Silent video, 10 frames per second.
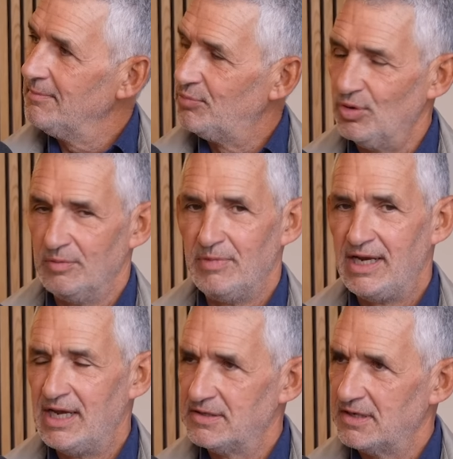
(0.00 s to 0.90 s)
prawn
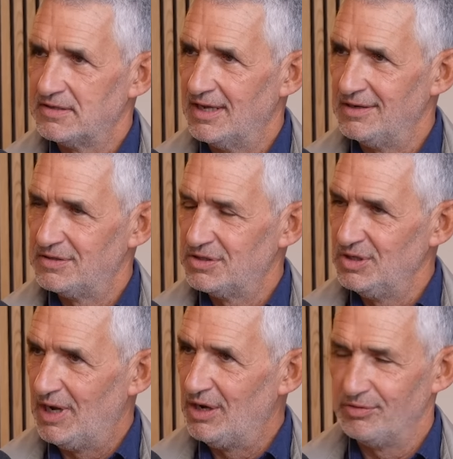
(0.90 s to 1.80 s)
mayonnaise, that sounded
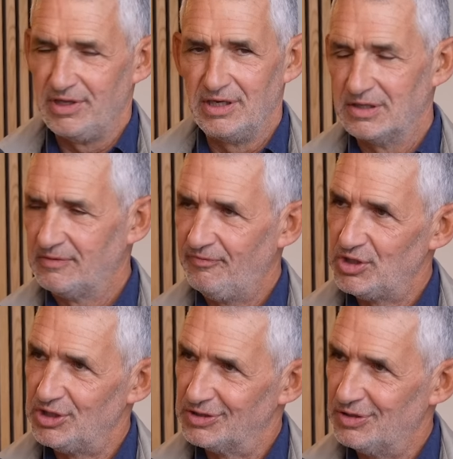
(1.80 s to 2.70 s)
super healthy because
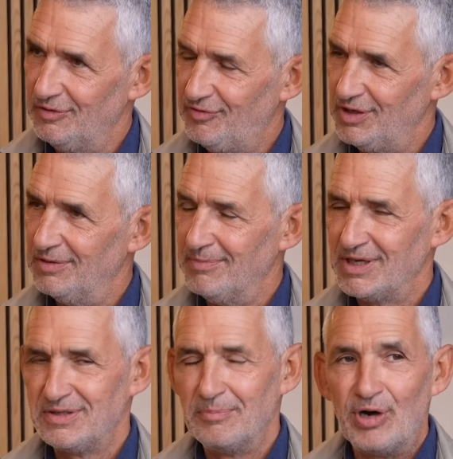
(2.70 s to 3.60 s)
fish is good for you, it
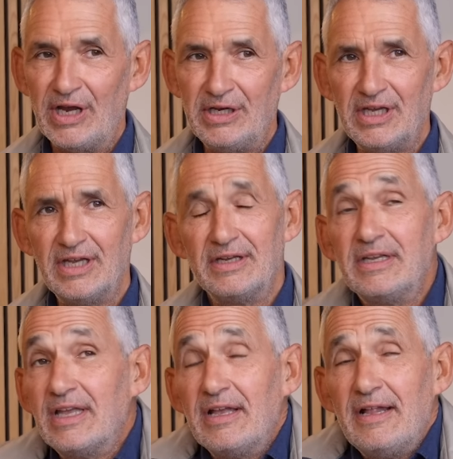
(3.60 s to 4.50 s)
makes you brainy. And,
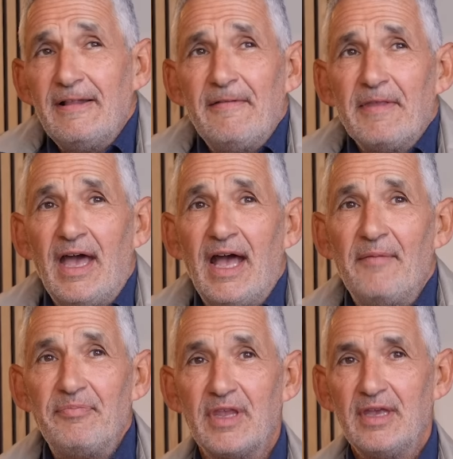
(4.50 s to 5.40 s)
it,
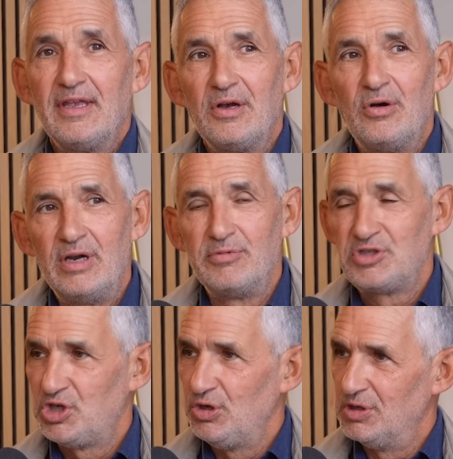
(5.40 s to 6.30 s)
um, or it
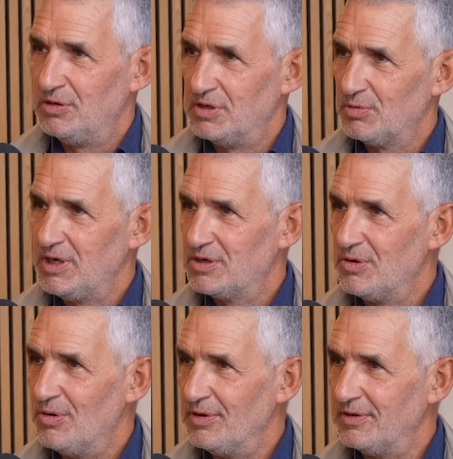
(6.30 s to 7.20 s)
was tuna and sweet
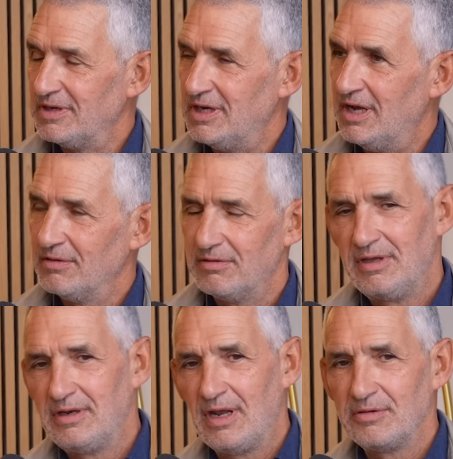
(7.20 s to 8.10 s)
corn, you know.
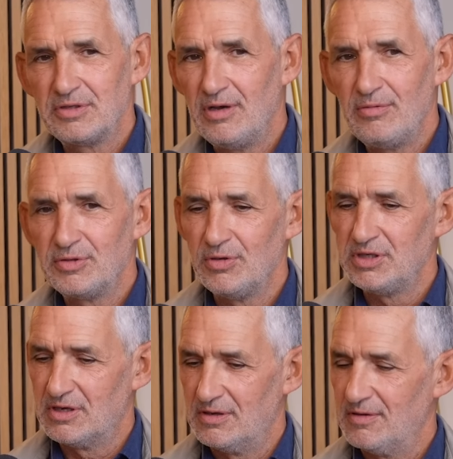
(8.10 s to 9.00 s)
I was, I was
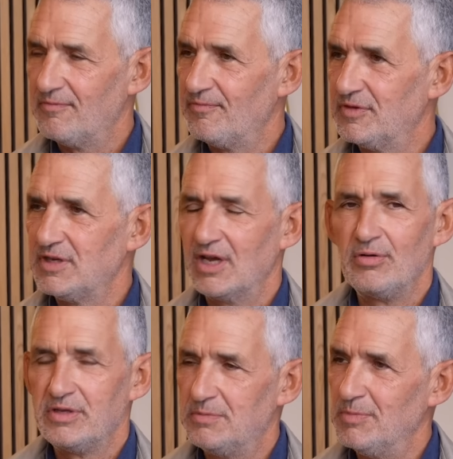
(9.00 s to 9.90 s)
always saying,
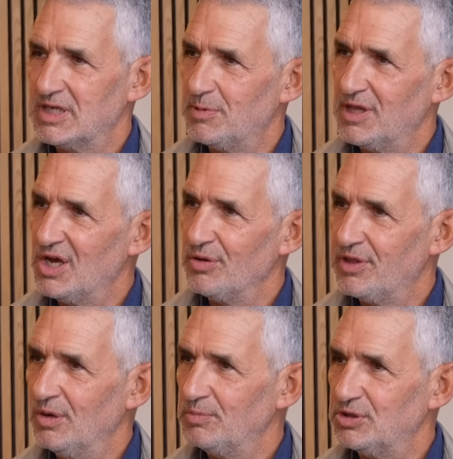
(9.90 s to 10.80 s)
oh, this must be the
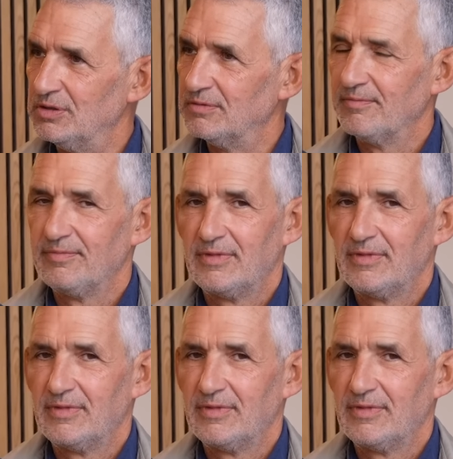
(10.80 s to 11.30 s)
healthy option.